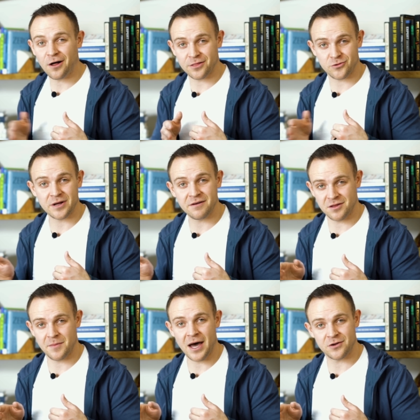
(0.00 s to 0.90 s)
all three of
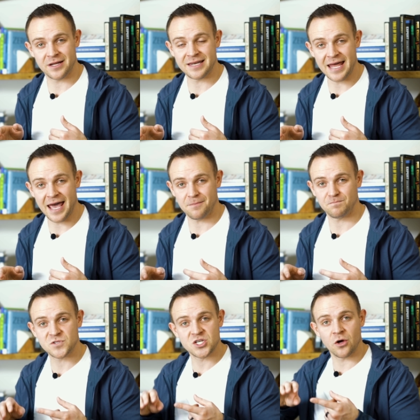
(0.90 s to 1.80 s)
them out in a day.
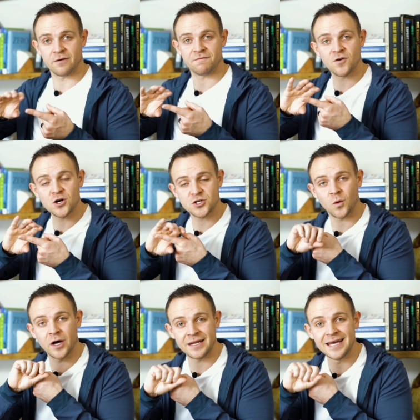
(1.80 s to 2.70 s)
So the first
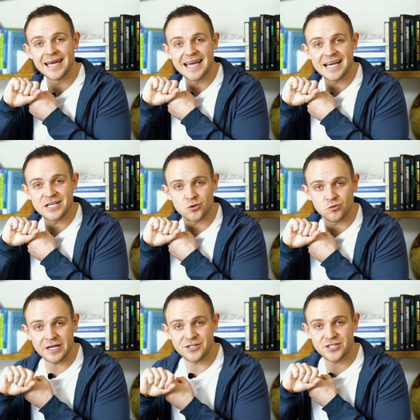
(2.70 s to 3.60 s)
one is
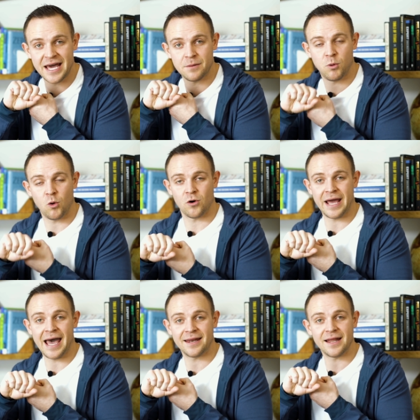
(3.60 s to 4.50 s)
Rich Dad Poor
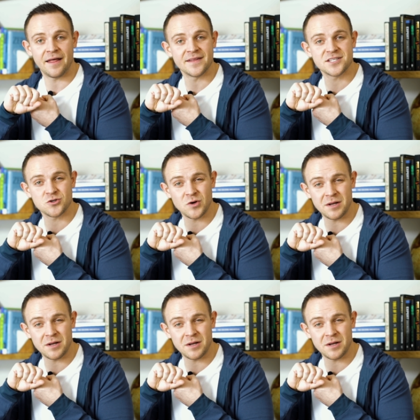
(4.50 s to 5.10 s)
Dad, and this is